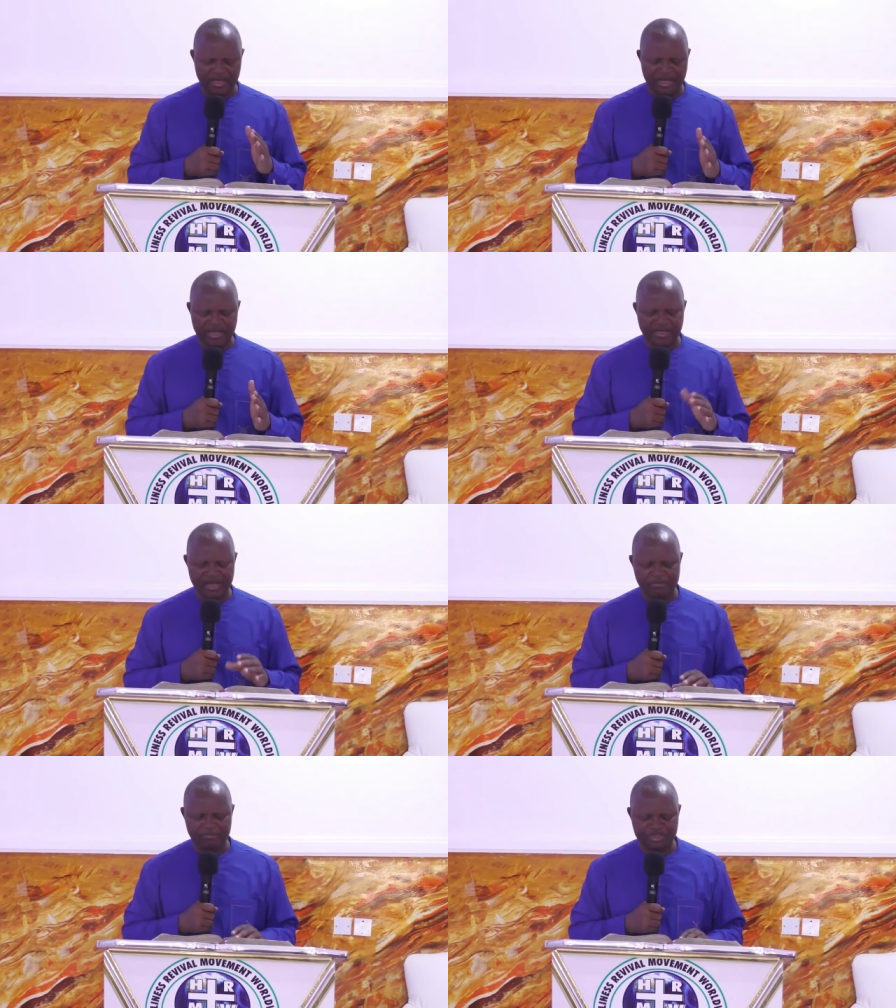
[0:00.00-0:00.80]
He
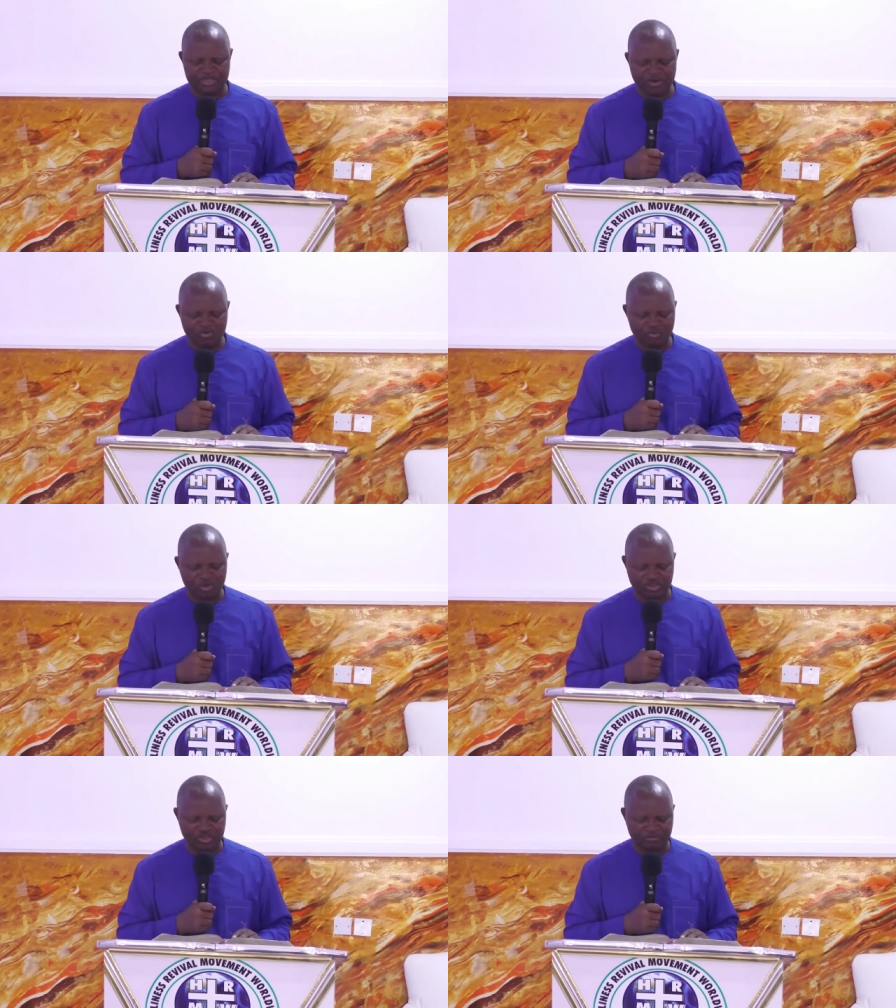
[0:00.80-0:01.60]
laid up
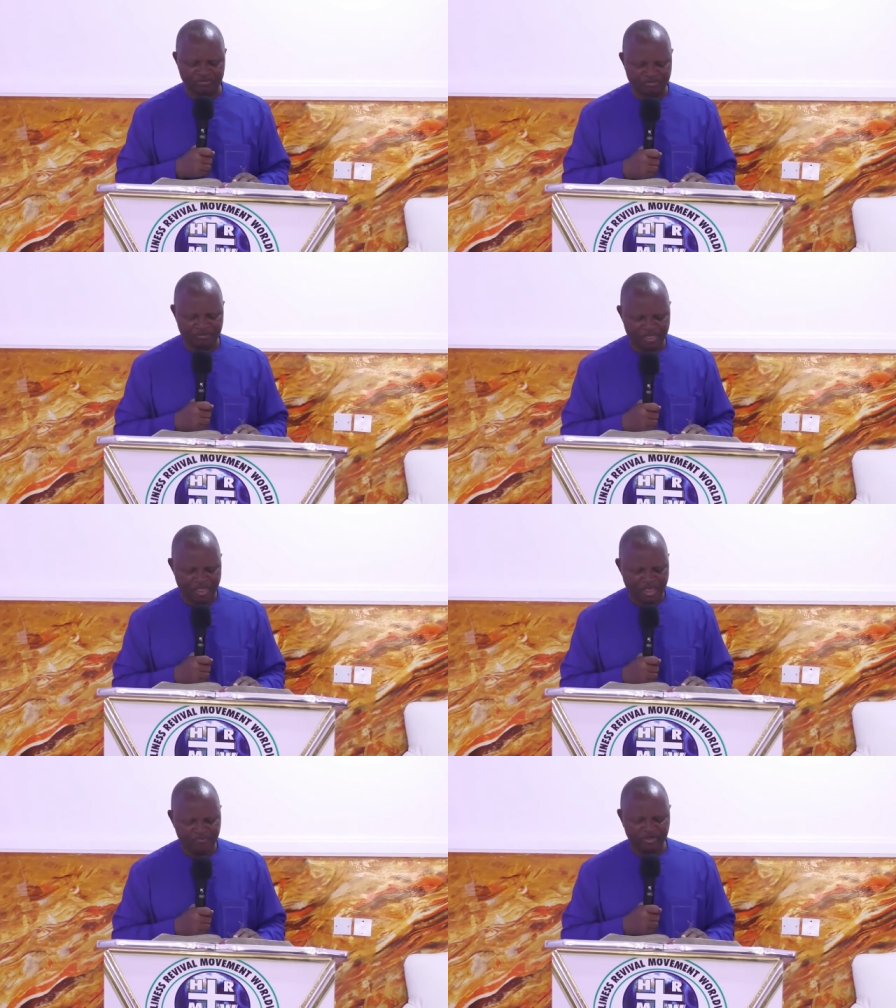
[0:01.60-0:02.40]
sound wisdom
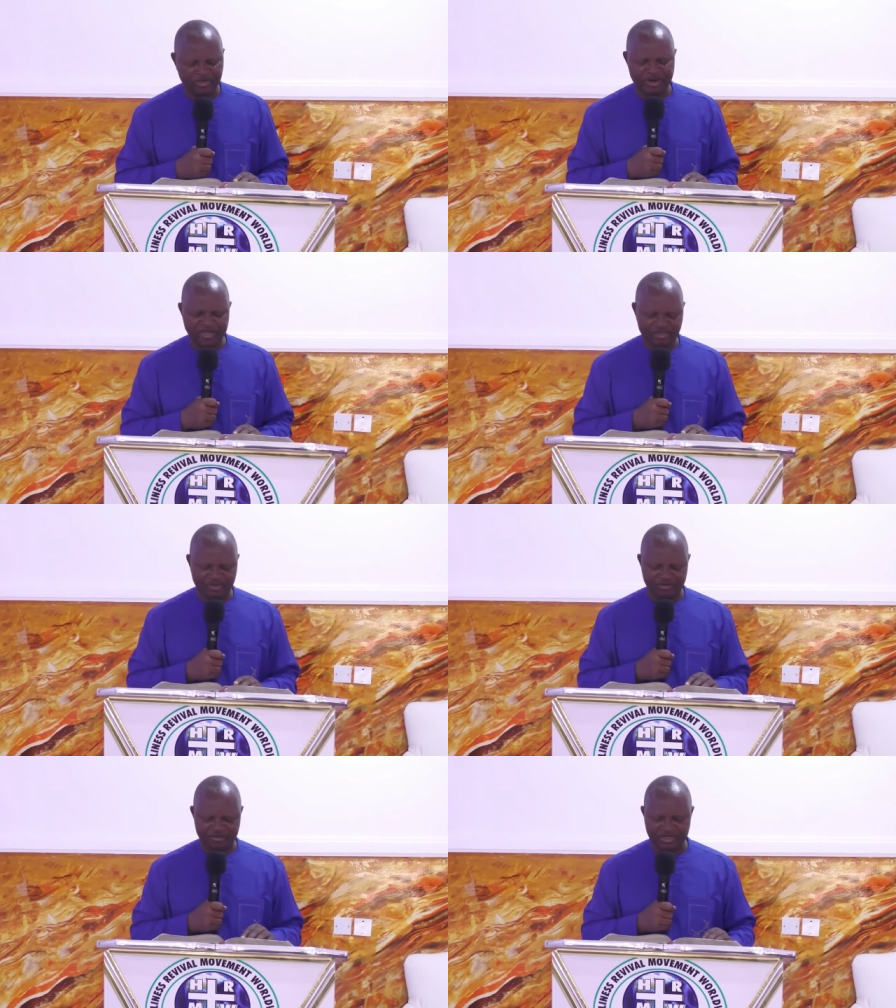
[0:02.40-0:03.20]
for the
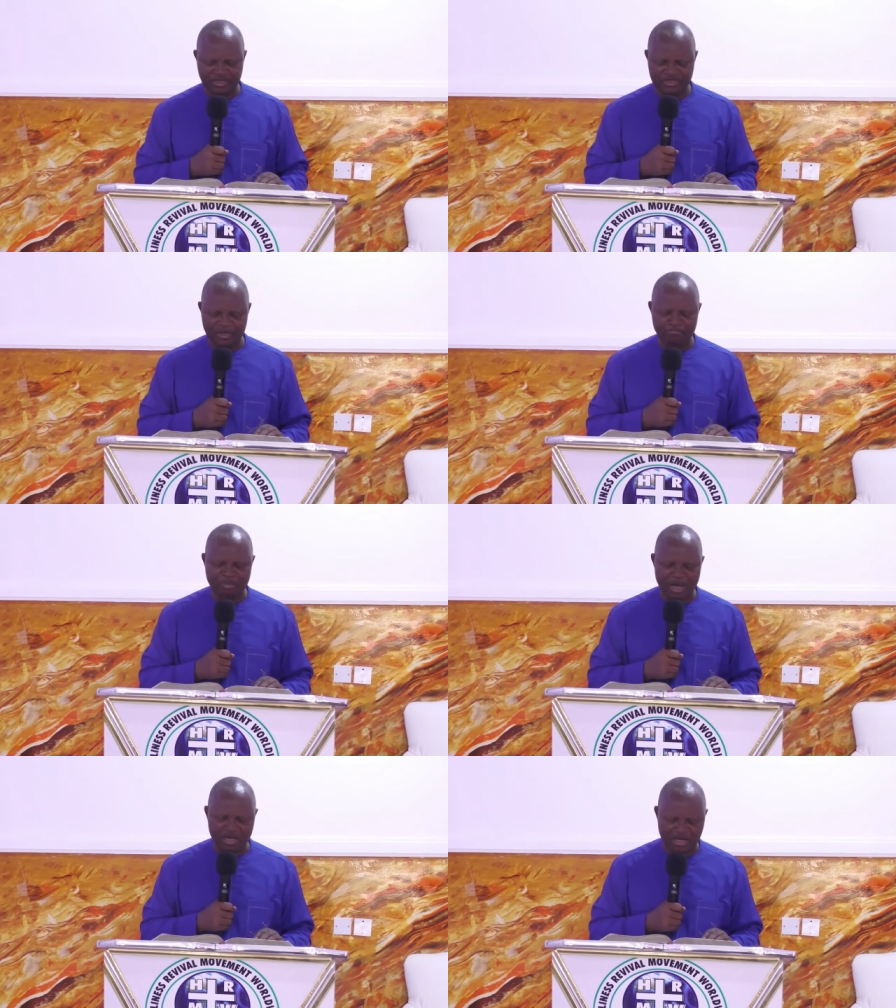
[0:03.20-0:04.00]
righteous. He is a
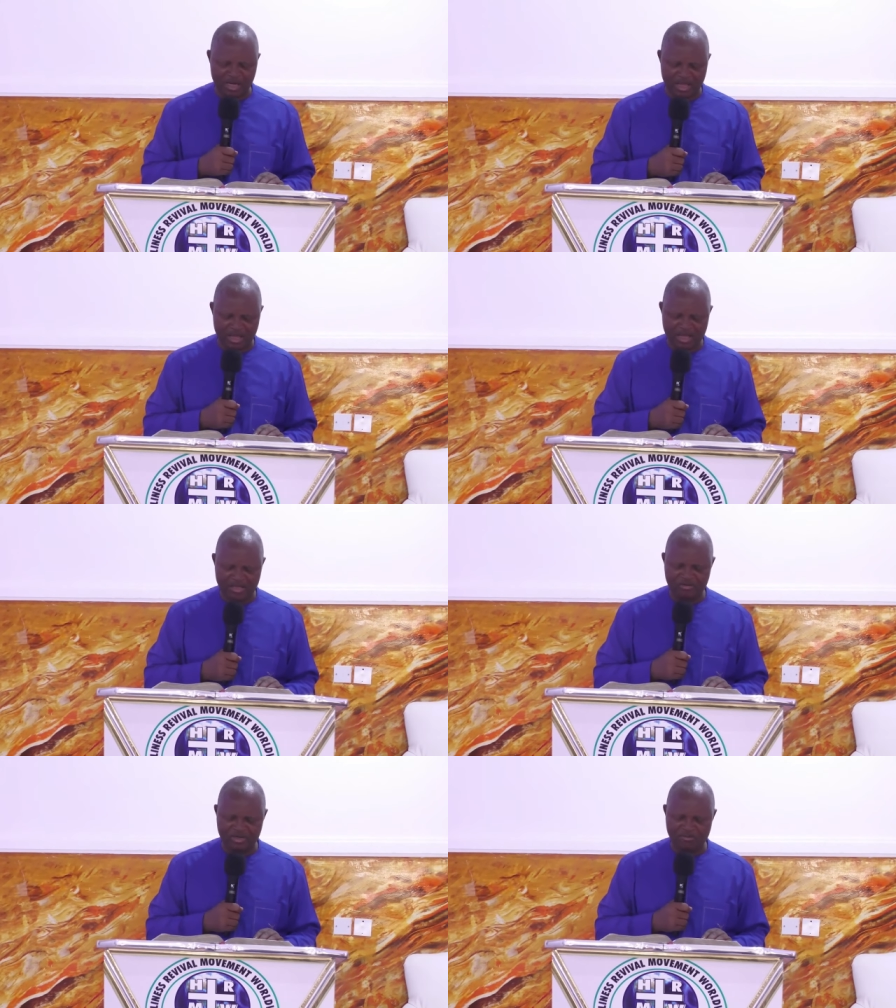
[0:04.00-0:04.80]
buckler to
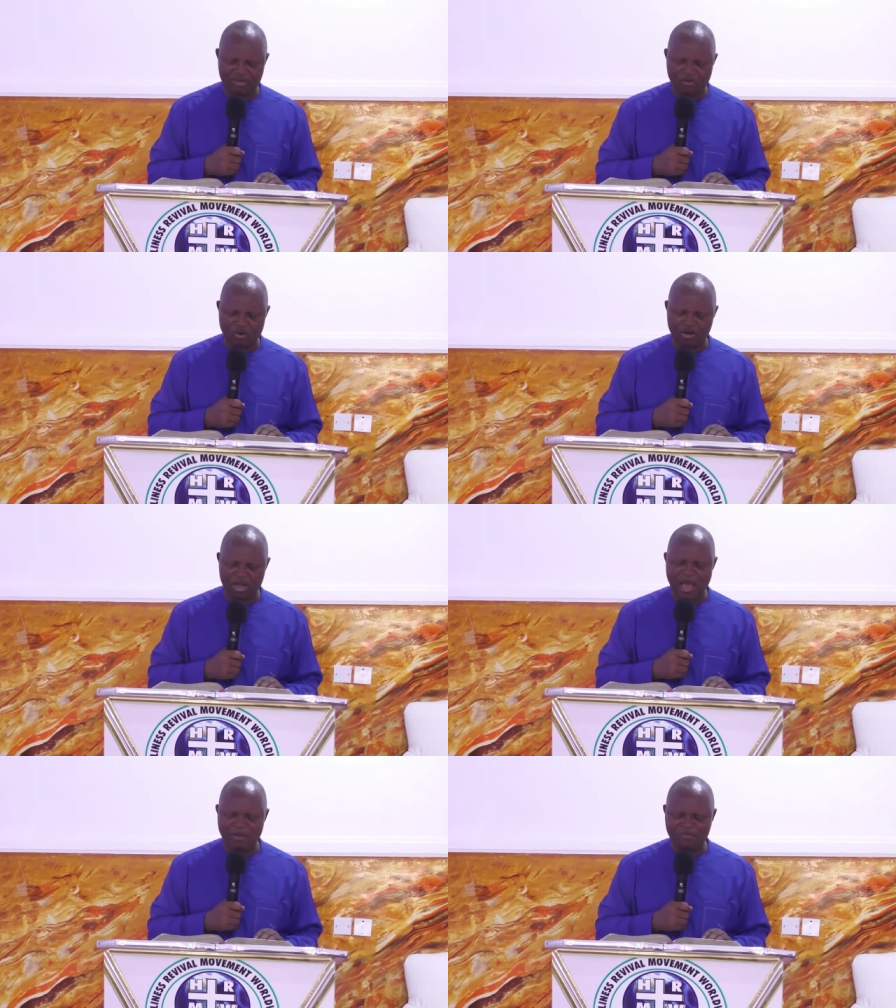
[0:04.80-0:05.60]
them that walk
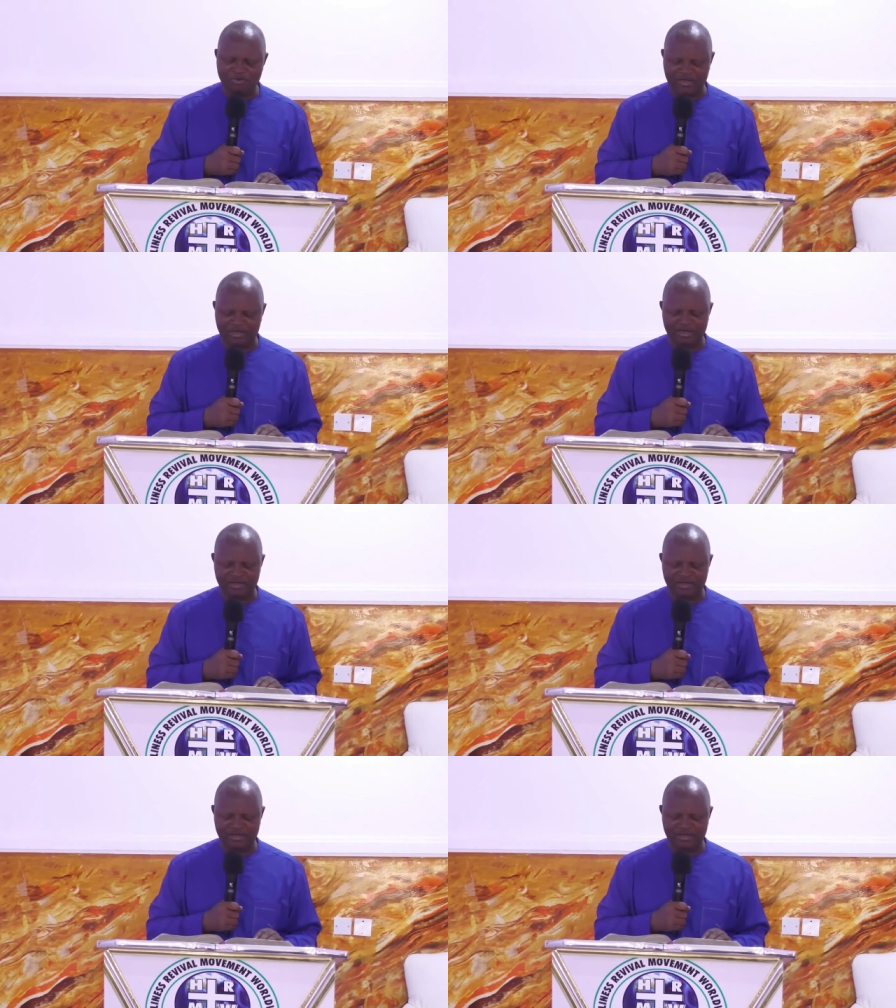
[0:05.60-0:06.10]
uprightly.